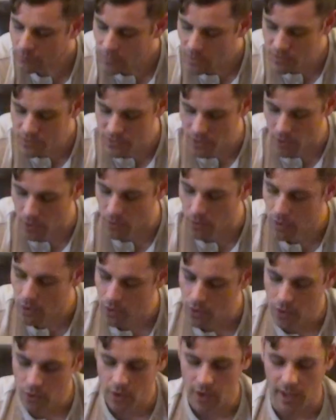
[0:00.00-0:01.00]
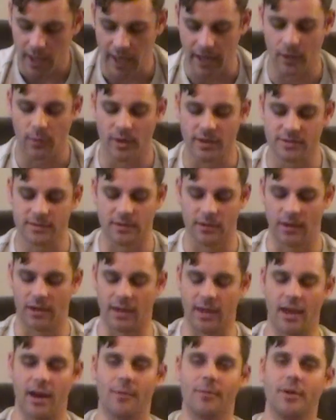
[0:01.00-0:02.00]
So anyways,
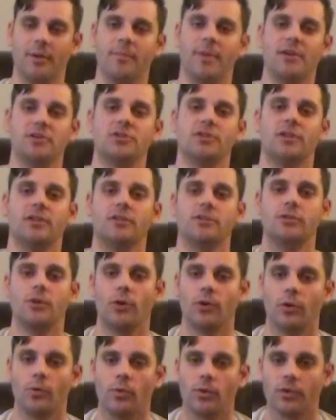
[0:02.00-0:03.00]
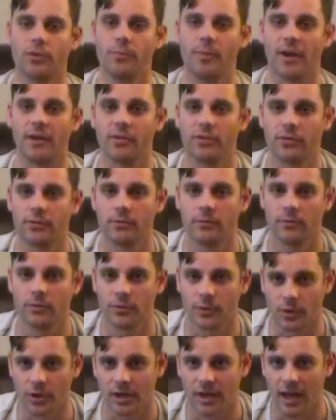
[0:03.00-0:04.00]
again, I'm going to mention, totally worth my
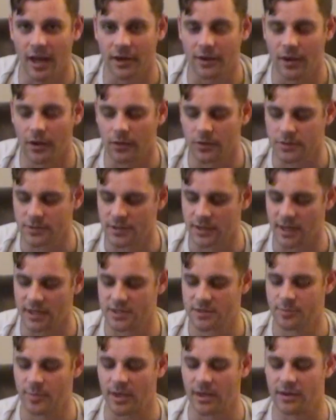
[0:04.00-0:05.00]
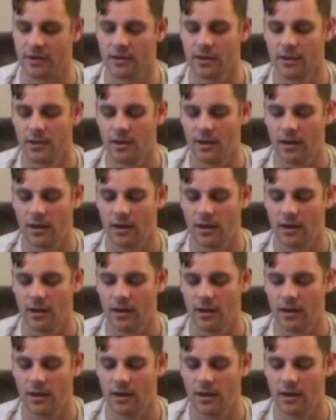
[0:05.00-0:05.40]
$39 that I spent.